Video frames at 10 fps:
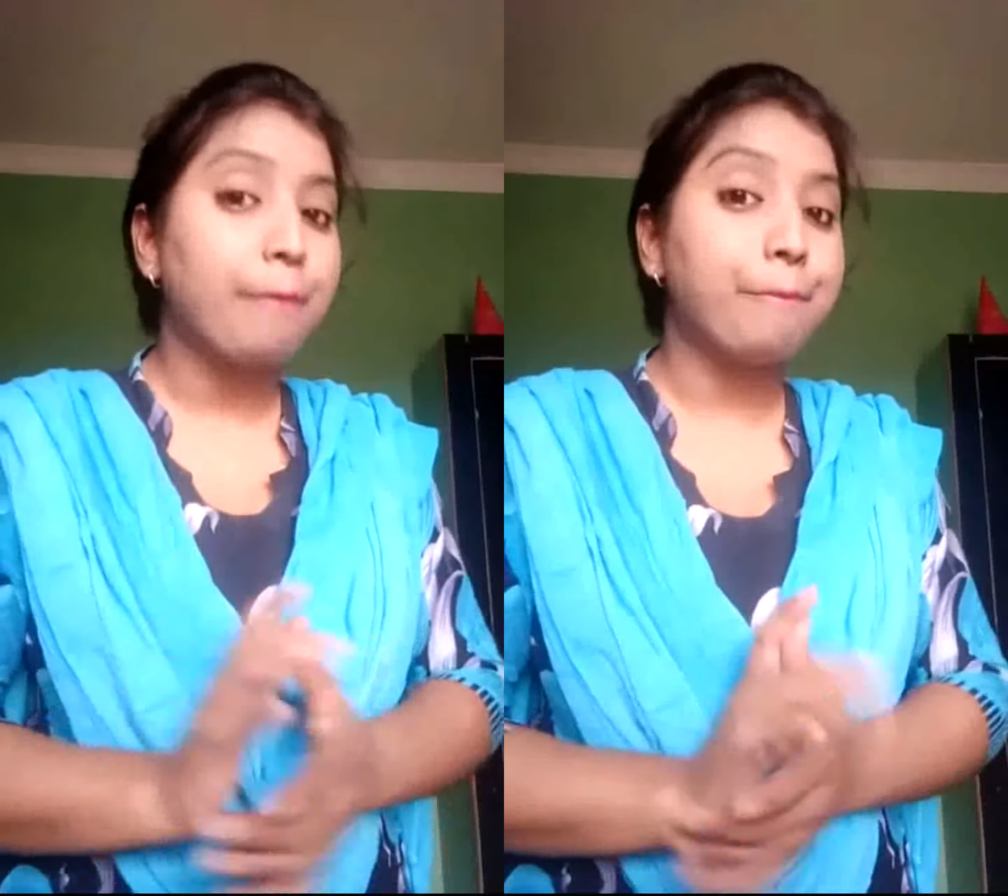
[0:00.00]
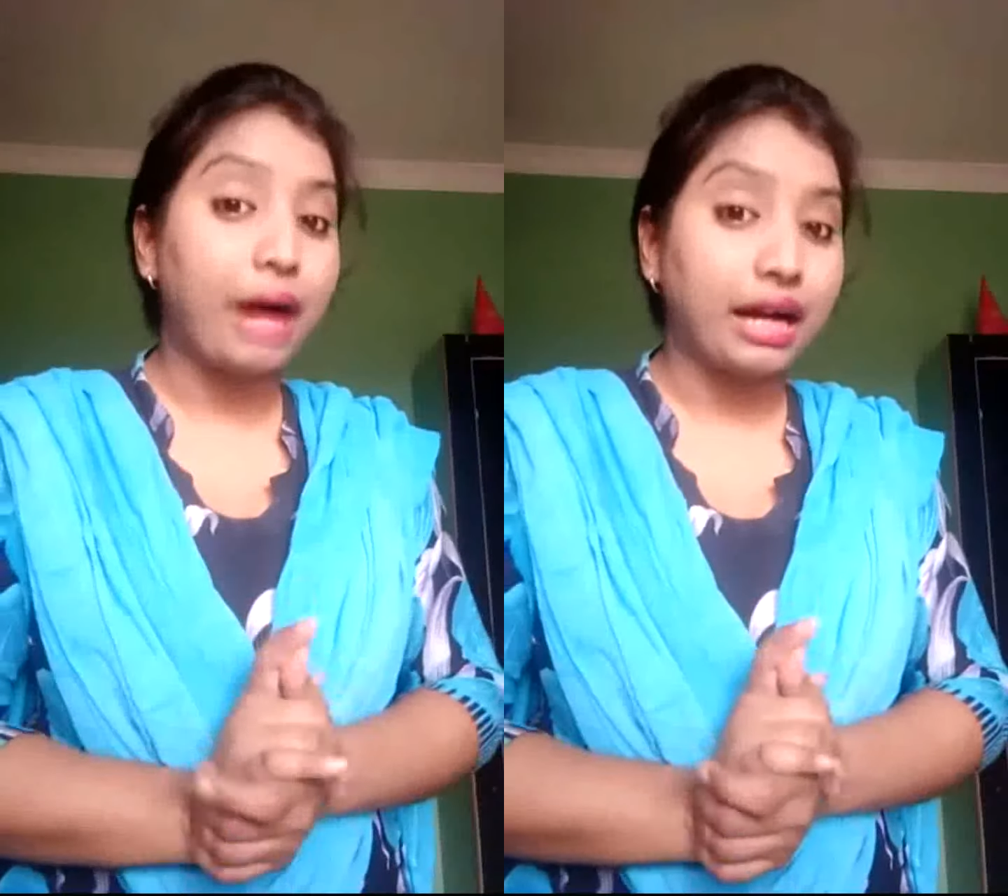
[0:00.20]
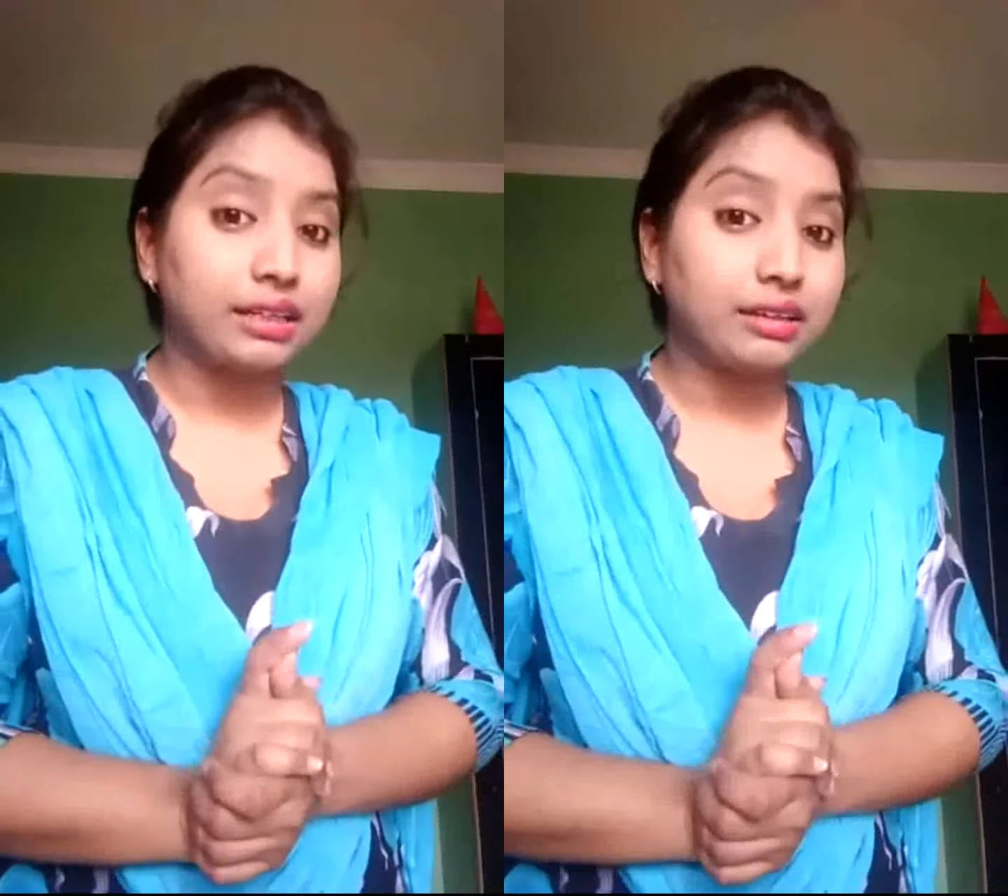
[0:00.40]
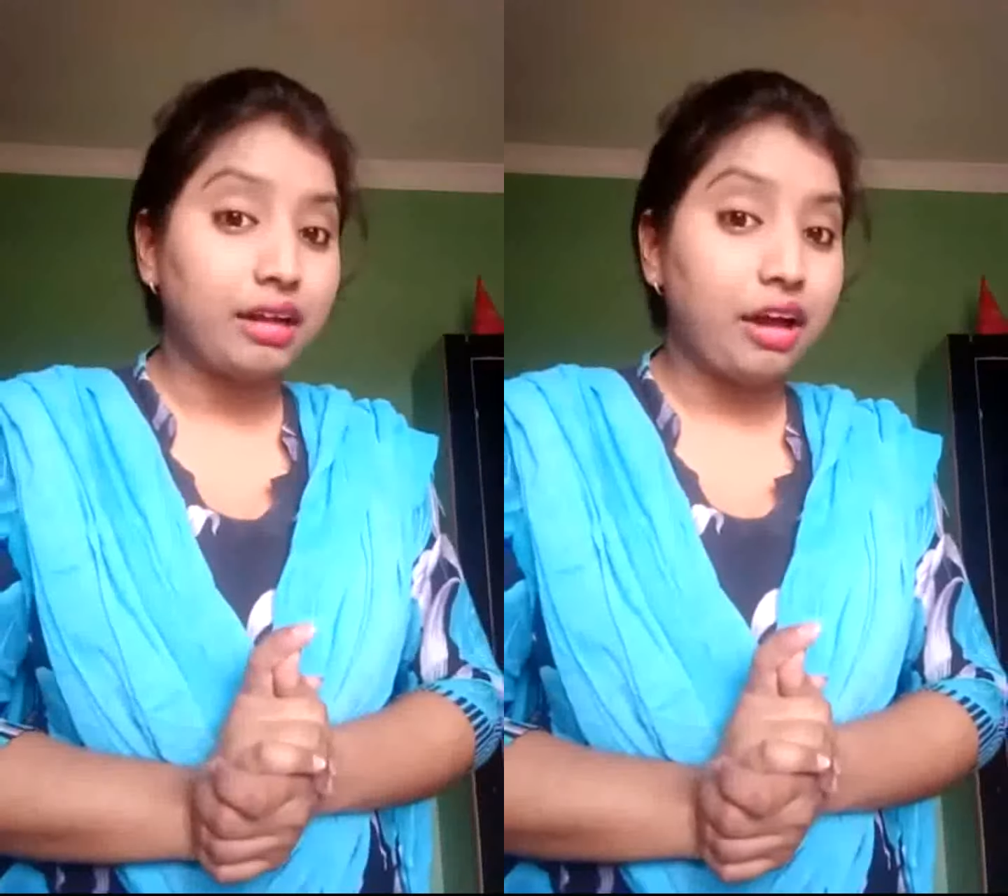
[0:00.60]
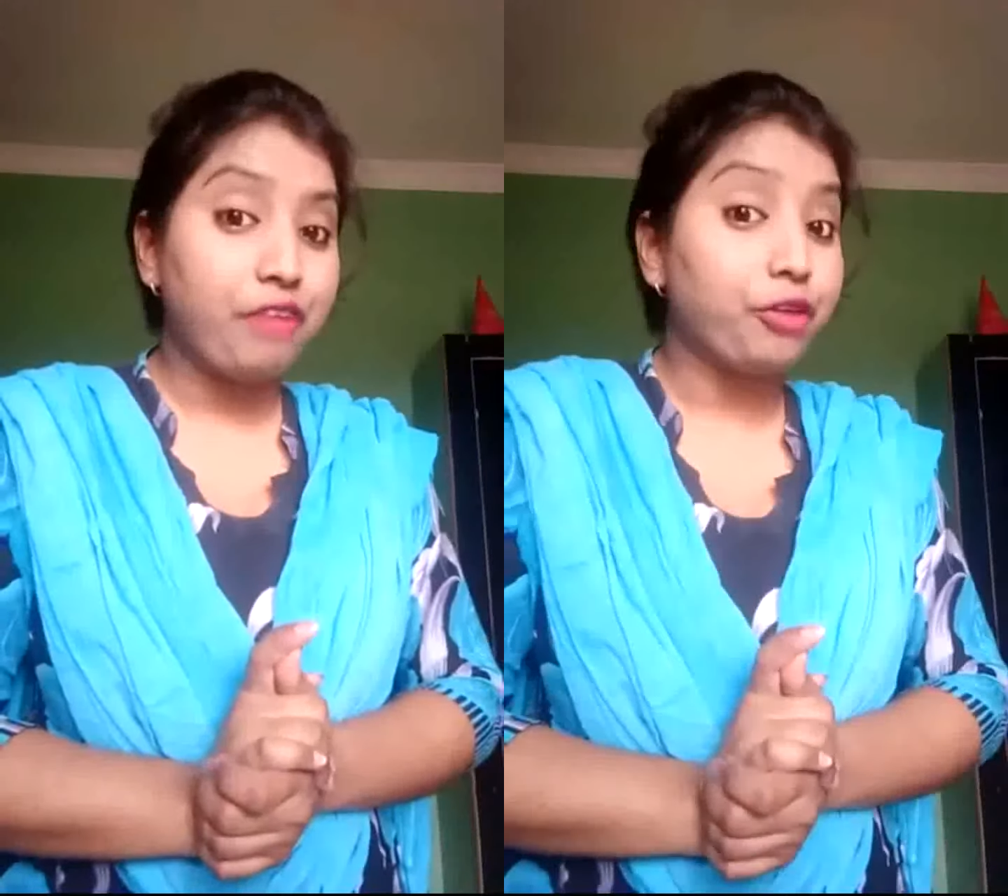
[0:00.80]
but
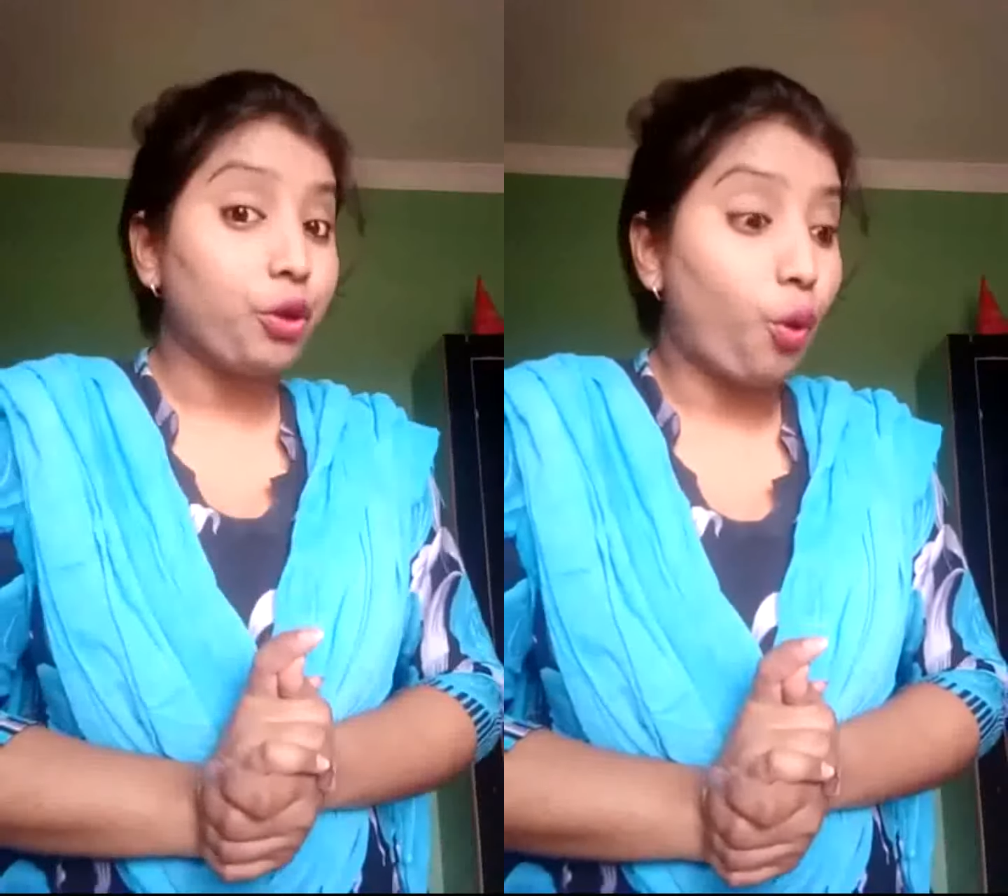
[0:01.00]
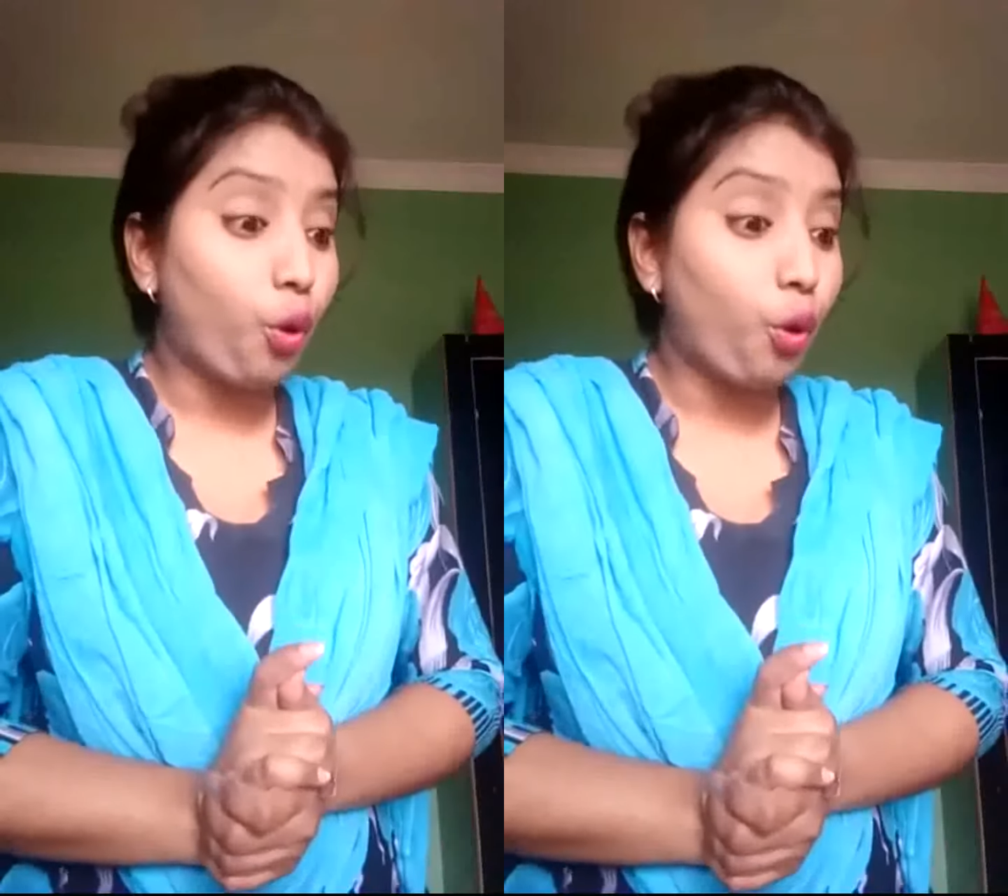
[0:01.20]
we